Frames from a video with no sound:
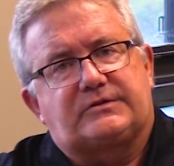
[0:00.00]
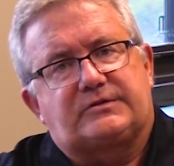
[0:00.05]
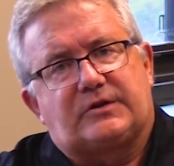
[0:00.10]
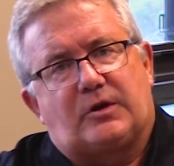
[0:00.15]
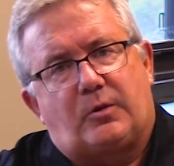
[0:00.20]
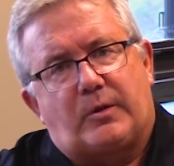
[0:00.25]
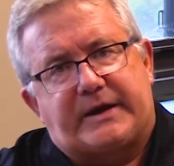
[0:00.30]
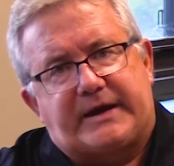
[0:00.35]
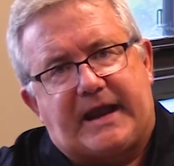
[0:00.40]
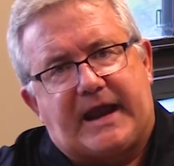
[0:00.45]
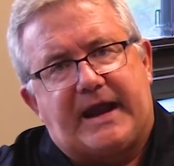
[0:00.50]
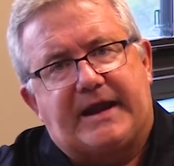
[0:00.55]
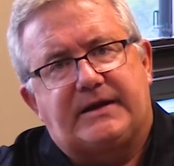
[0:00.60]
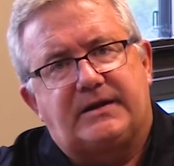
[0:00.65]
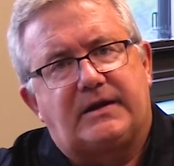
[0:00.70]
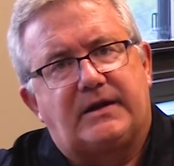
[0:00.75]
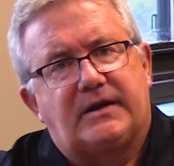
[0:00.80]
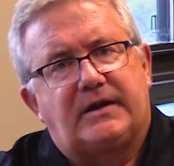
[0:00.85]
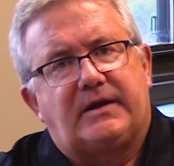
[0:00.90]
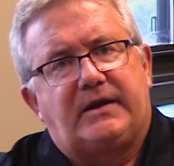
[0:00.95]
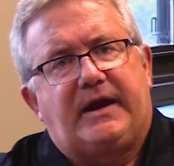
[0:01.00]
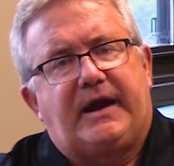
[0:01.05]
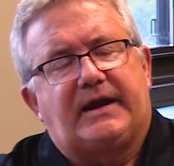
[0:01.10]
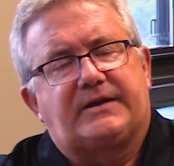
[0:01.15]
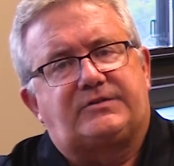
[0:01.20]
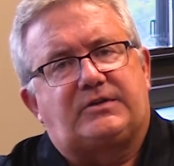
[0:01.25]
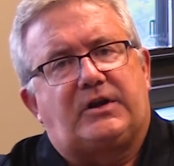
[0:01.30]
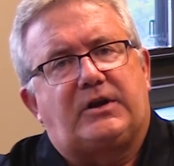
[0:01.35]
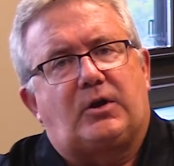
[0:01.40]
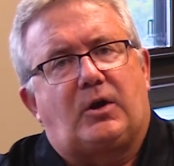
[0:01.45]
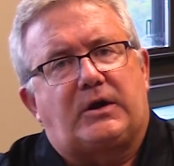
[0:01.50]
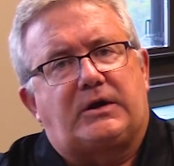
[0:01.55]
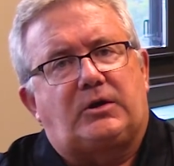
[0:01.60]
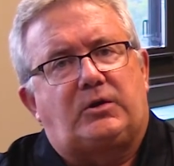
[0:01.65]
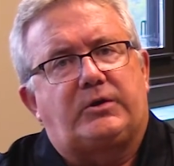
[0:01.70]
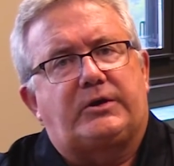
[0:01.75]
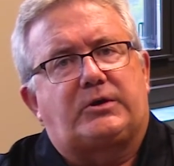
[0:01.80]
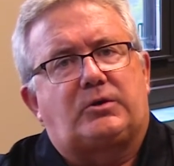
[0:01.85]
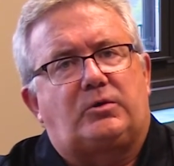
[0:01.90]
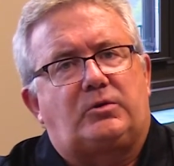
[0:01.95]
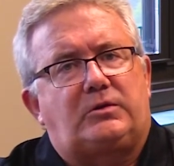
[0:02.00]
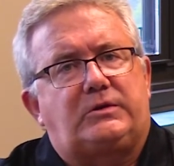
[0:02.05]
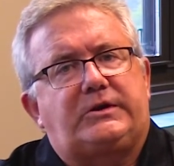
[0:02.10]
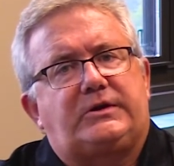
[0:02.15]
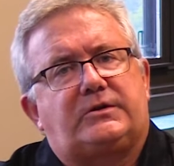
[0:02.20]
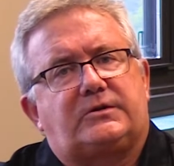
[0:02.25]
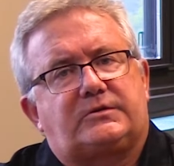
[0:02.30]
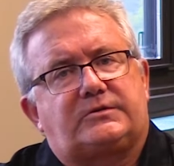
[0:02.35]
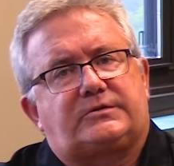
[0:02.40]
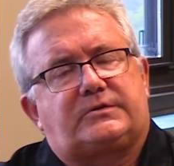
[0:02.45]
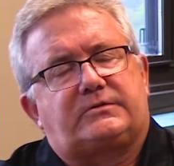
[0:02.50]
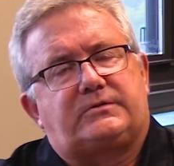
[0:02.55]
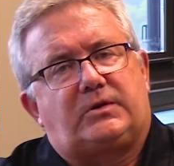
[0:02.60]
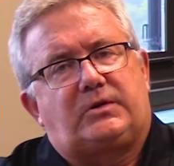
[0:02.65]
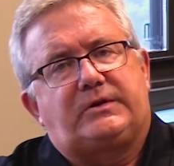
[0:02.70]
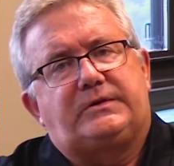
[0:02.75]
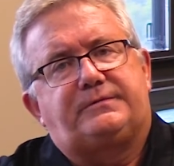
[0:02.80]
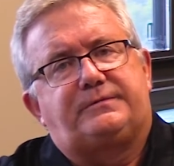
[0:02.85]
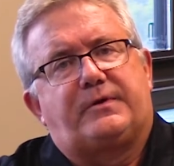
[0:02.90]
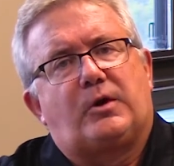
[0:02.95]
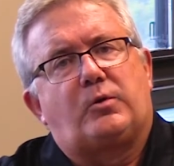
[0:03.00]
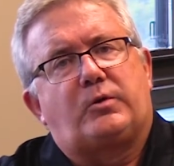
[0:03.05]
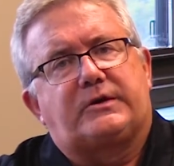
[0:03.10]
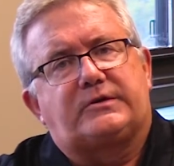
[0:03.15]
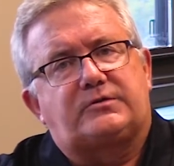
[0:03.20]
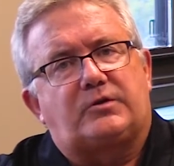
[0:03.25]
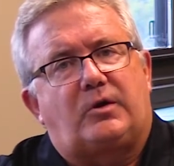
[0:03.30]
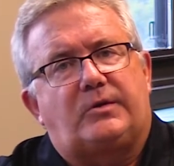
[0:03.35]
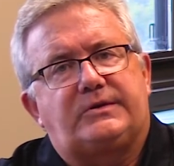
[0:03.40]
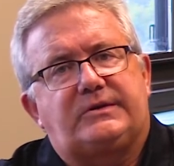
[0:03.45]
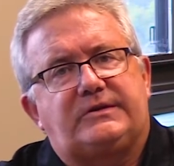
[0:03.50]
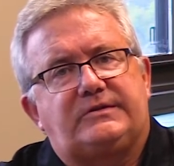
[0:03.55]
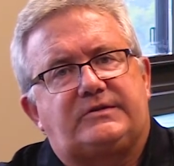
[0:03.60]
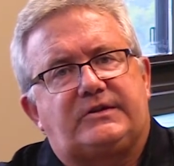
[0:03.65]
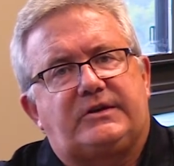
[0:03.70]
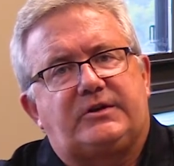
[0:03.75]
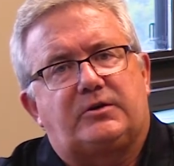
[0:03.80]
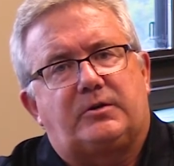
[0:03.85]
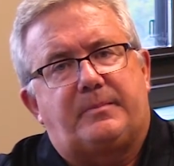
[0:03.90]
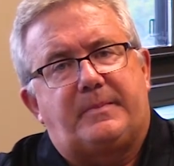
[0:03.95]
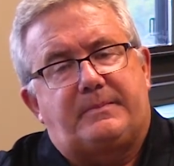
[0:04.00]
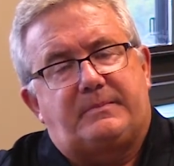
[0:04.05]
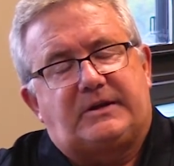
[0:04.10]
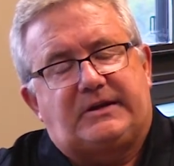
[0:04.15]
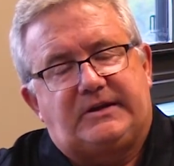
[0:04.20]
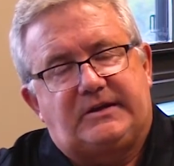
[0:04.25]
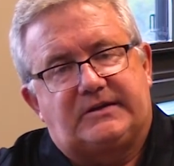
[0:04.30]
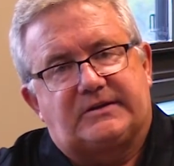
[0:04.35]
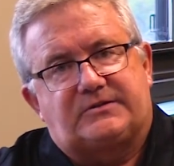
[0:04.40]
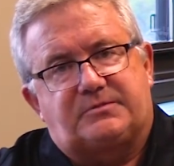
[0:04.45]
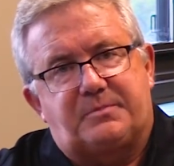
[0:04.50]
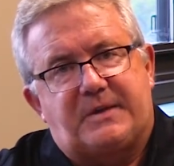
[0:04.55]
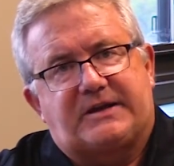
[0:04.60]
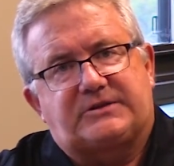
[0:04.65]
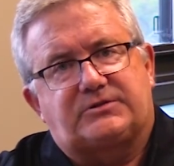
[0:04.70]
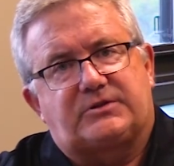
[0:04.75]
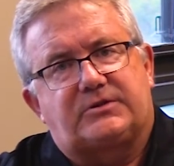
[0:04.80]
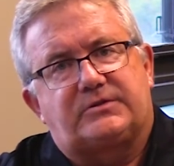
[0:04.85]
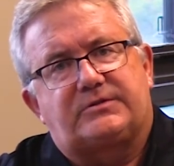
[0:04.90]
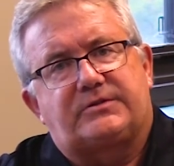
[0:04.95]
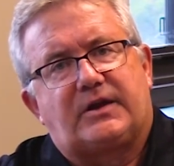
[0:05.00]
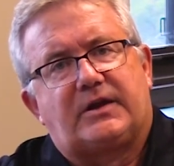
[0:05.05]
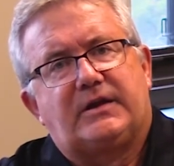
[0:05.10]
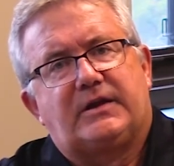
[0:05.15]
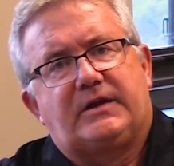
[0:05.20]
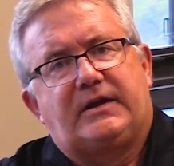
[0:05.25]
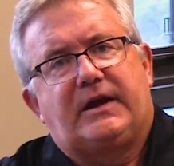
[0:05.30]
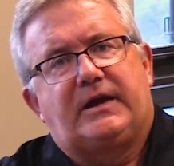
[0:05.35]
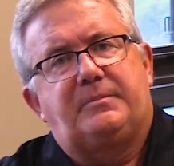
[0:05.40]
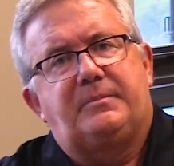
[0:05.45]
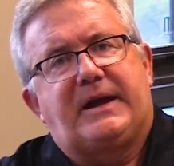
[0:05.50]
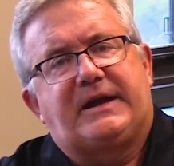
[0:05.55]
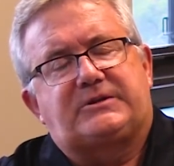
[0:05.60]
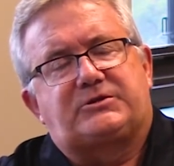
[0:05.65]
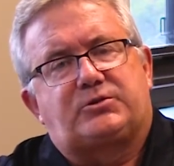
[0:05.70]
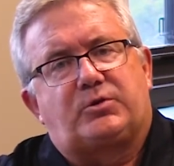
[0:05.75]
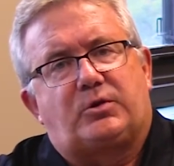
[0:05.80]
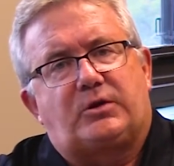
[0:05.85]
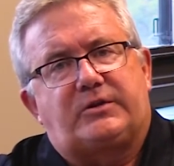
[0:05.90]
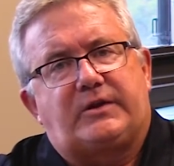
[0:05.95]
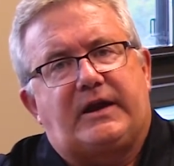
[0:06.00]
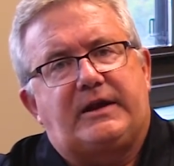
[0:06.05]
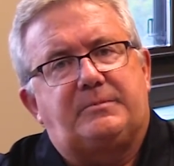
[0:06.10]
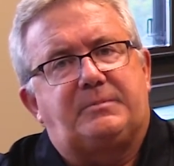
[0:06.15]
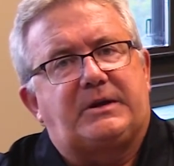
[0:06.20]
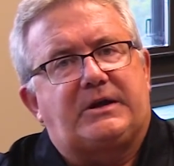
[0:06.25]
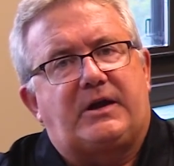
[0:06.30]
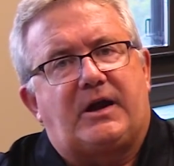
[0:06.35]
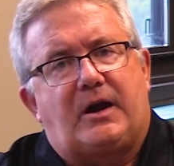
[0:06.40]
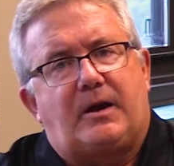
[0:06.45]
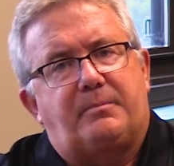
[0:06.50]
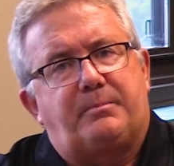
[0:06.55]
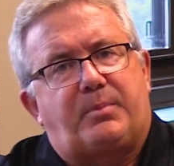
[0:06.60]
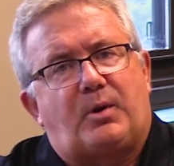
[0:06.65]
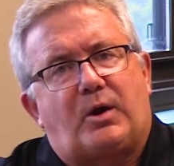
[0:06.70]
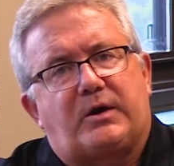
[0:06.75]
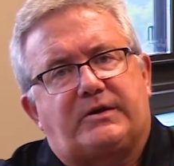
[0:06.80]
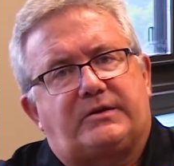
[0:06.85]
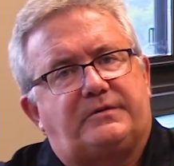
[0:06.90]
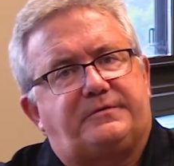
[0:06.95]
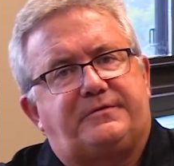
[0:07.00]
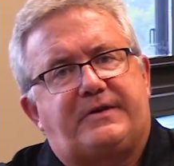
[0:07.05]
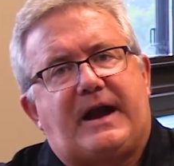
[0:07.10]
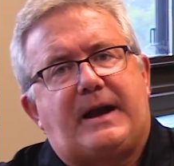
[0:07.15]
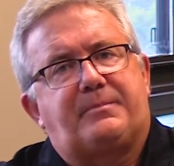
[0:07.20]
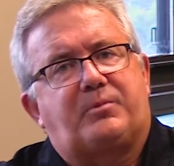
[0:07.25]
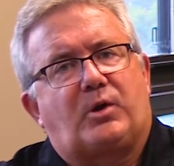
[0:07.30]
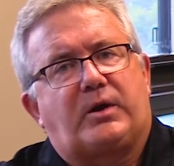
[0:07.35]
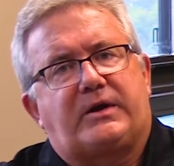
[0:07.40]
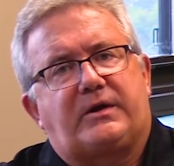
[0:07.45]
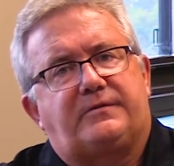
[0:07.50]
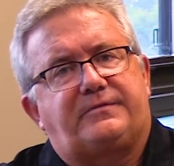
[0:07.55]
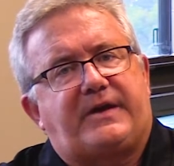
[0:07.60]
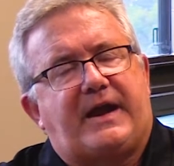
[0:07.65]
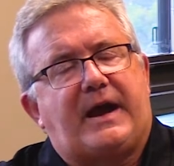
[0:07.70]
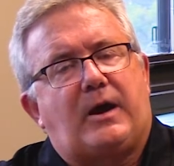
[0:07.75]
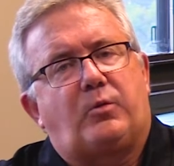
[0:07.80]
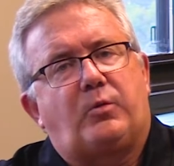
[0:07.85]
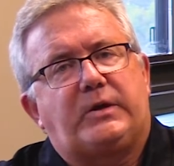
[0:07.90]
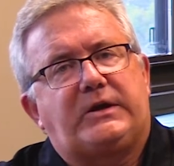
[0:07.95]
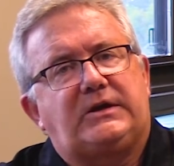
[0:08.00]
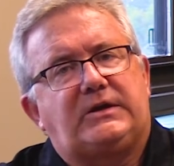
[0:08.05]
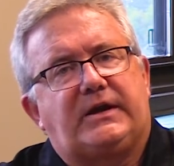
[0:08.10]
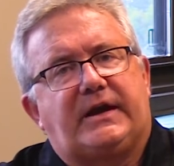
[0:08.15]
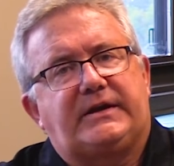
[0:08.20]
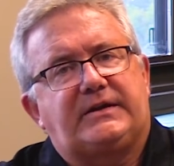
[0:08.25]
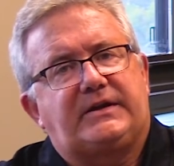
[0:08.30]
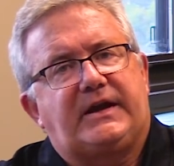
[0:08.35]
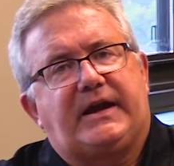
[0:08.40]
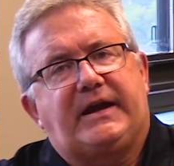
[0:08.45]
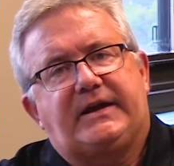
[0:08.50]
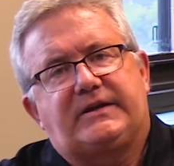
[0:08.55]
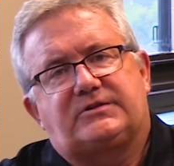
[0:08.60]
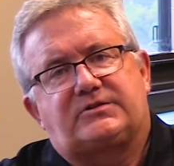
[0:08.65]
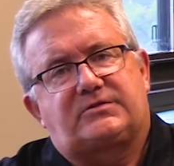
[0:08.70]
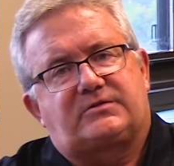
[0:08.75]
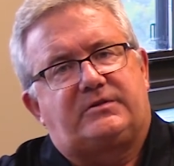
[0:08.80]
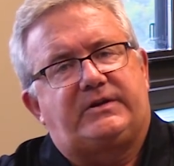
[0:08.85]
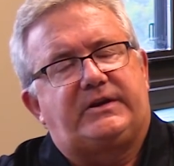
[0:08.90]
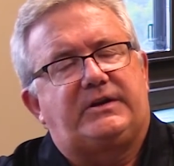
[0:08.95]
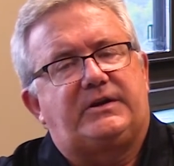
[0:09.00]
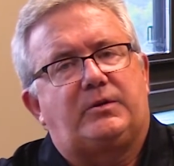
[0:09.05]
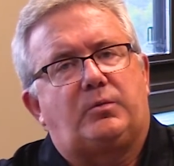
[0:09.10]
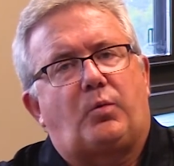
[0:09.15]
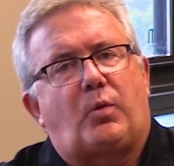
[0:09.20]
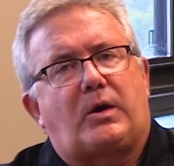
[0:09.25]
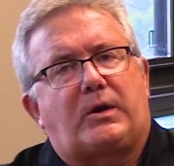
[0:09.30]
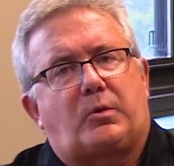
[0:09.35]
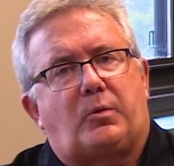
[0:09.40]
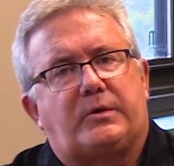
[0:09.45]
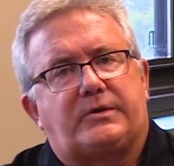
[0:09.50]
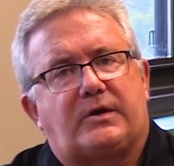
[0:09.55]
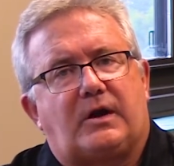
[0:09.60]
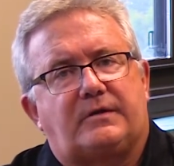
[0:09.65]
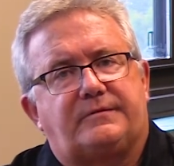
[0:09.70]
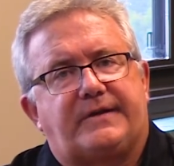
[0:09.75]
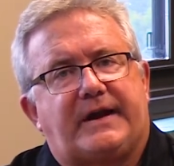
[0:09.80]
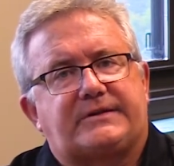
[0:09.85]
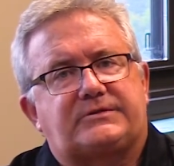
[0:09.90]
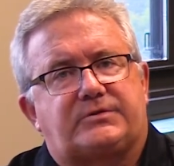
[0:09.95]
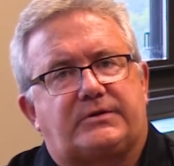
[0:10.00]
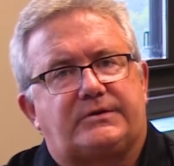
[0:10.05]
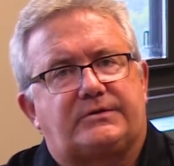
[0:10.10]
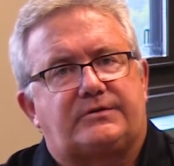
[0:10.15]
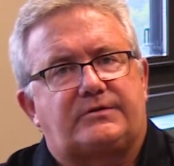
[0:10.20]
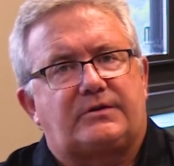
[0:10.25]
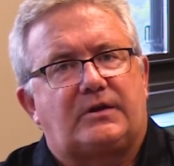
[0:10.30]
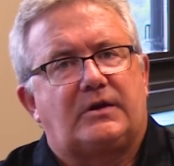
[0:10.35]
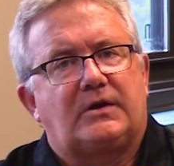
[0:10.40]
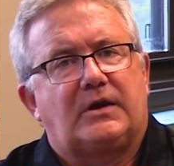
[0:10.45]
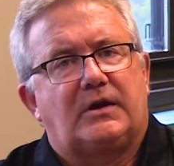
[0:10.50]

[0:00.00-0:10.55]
So again, asking our clinical leaders to really focus on these HEDIS measures and make sure they become part of the fabric of how we engage, screen, and work with our veterans.